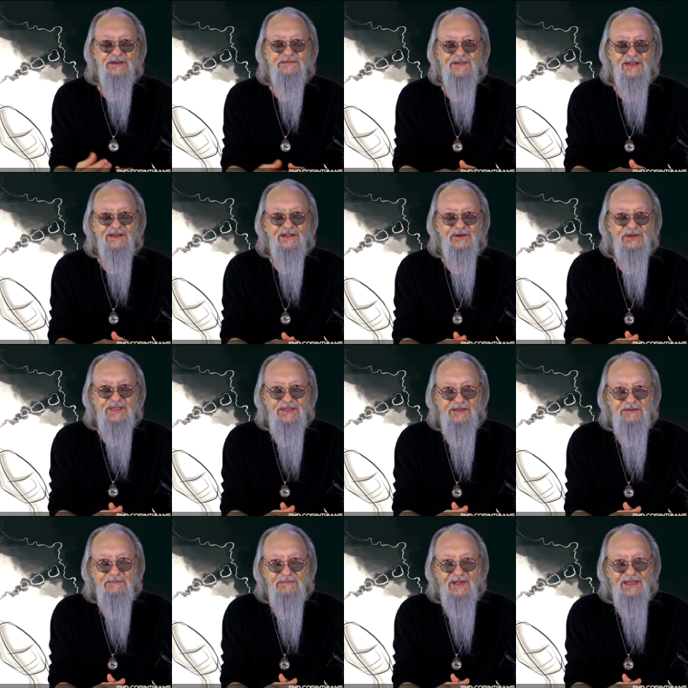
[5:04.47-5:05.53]
of
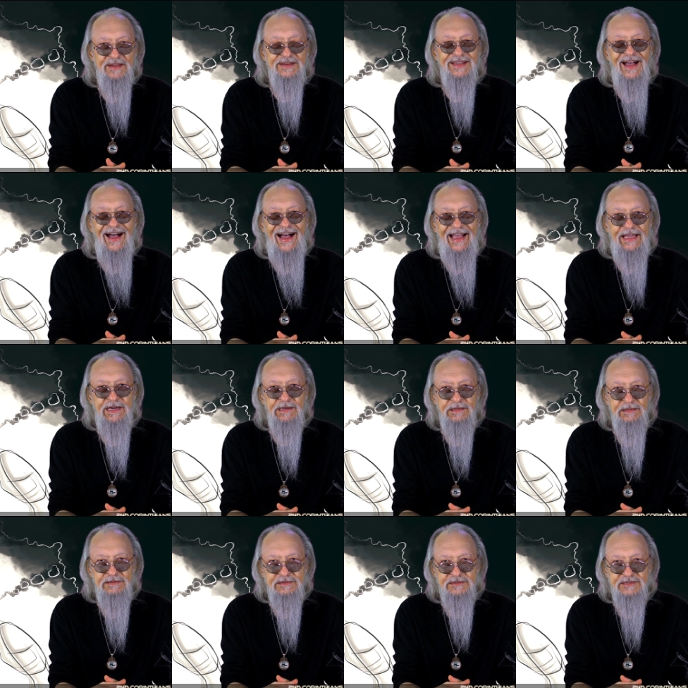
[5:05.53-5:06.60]
Elohim and
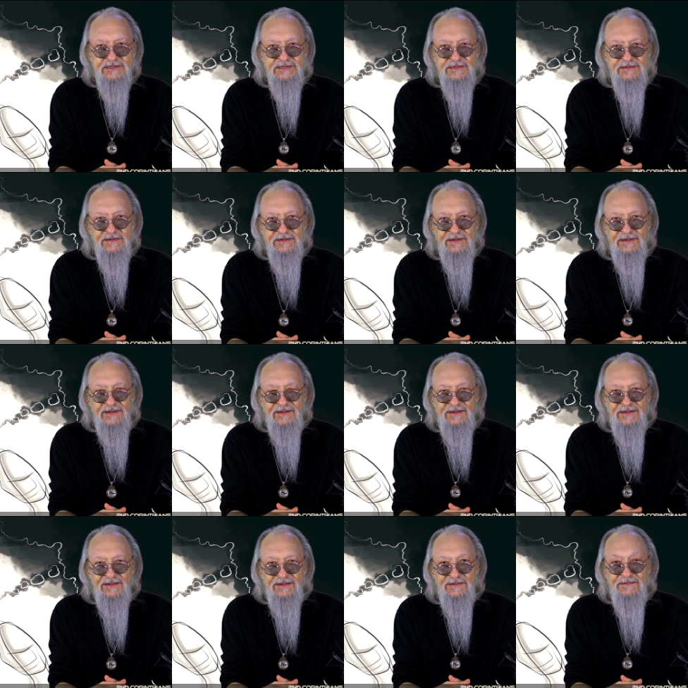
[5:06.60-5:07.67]
idols?
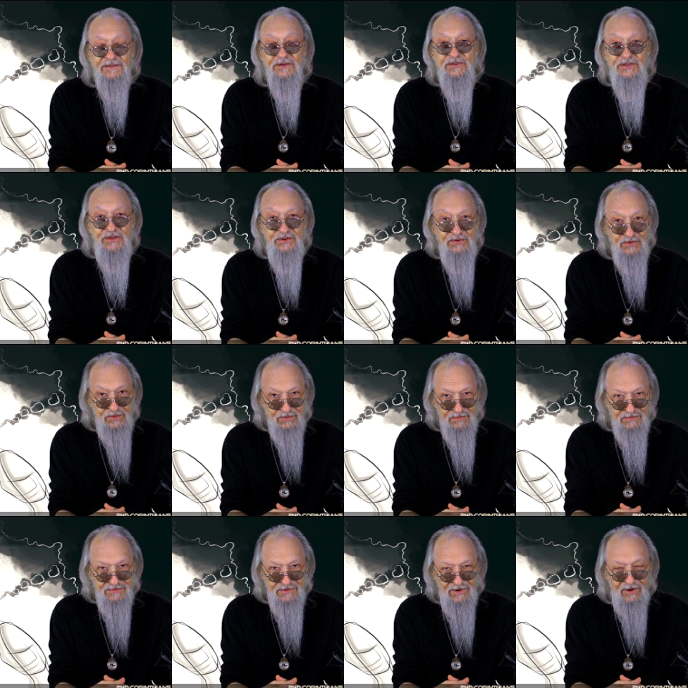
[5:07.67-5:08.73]
For you
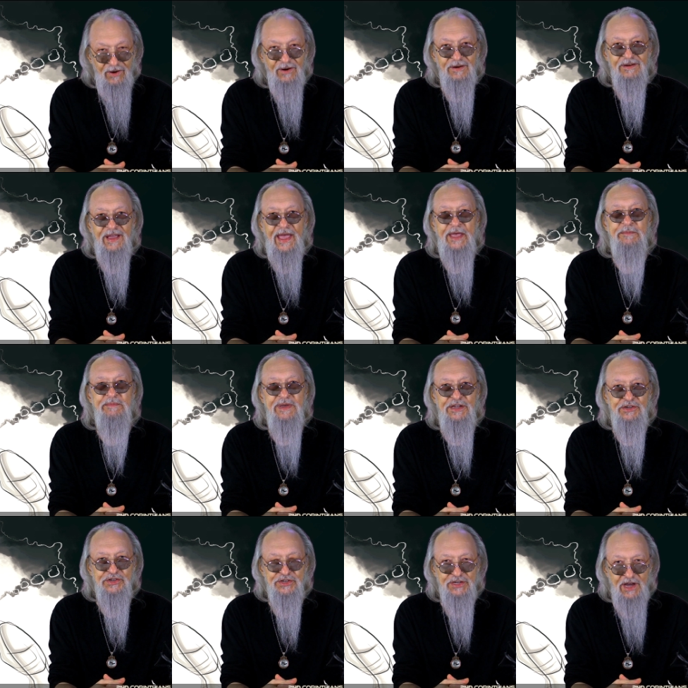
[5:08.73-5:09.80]
are a
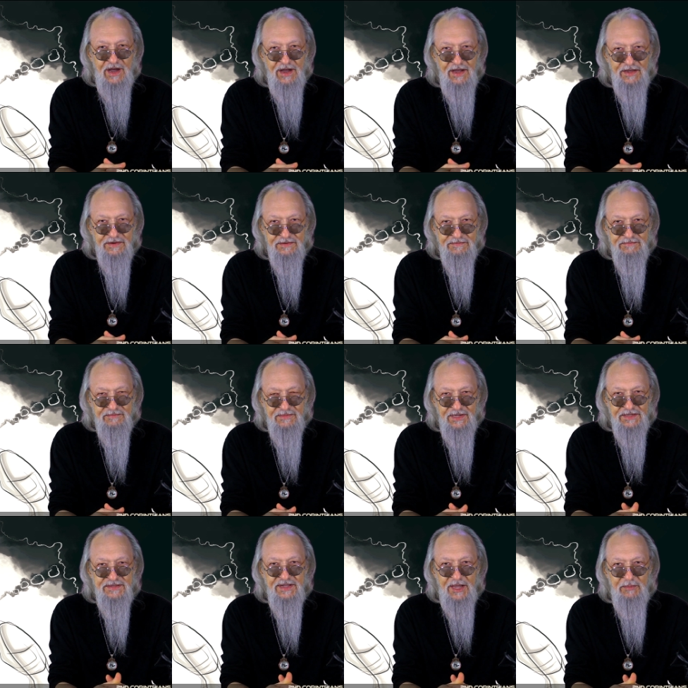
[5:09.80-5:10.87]
Mishkan,
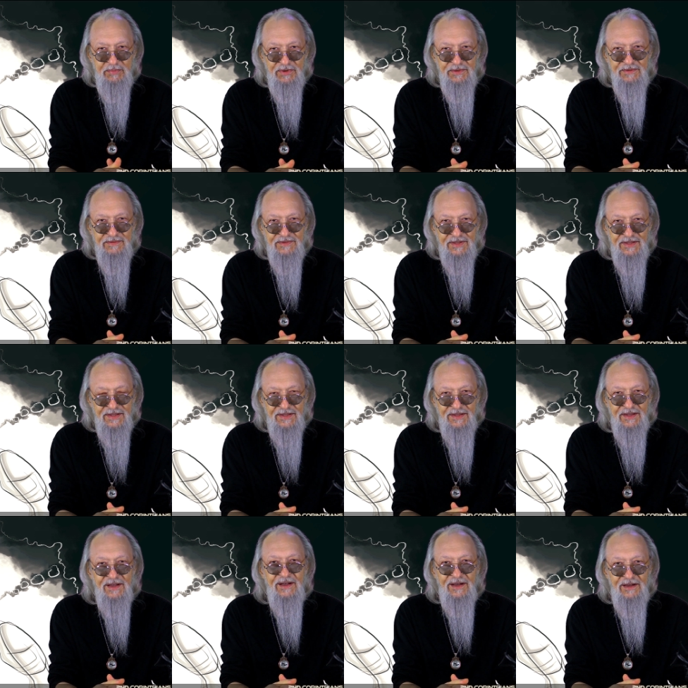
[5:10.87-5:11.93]
a temple,
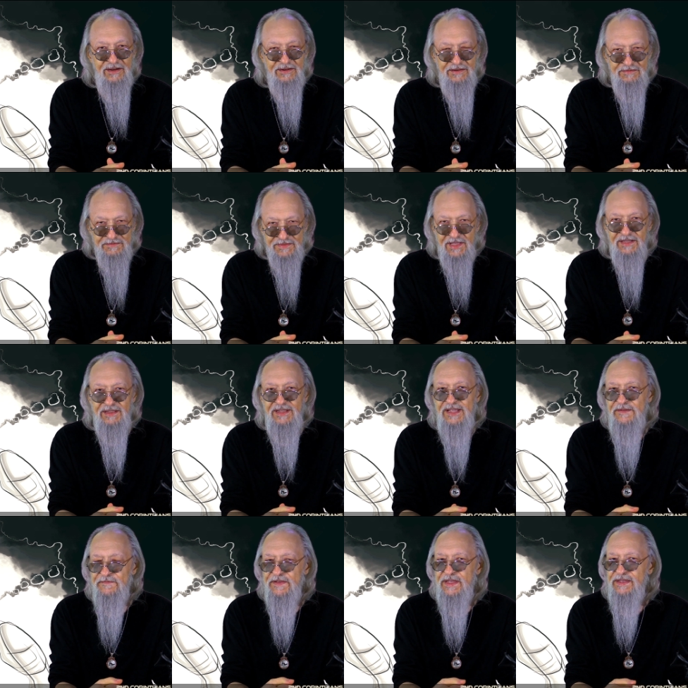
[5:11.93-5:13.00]
of the
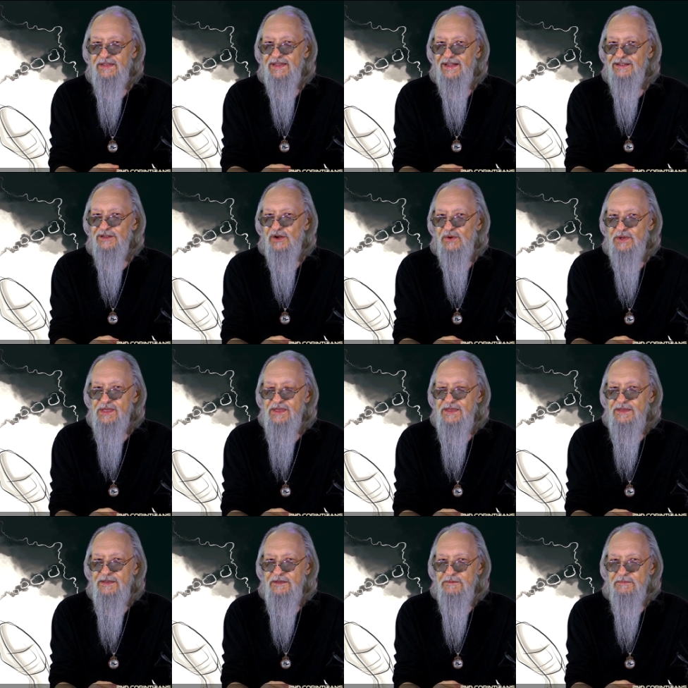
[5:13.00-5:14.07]
living
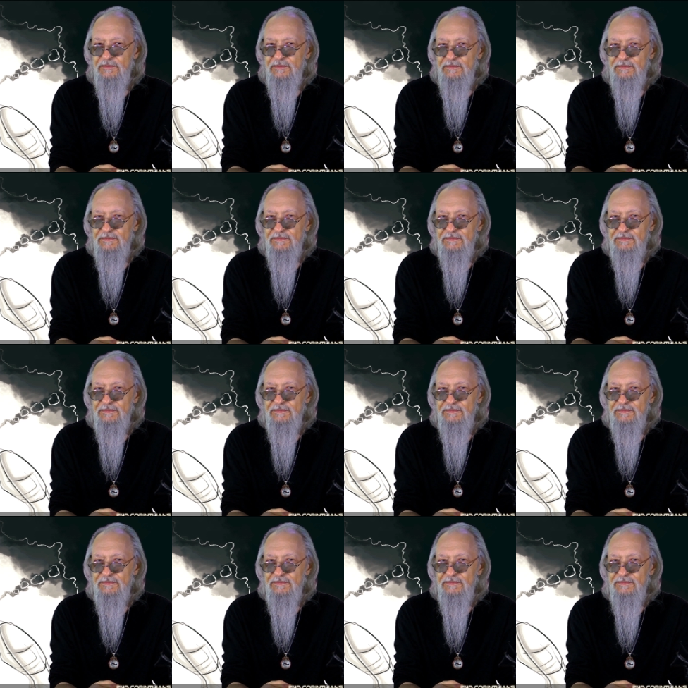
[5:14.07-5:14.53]
Elohim,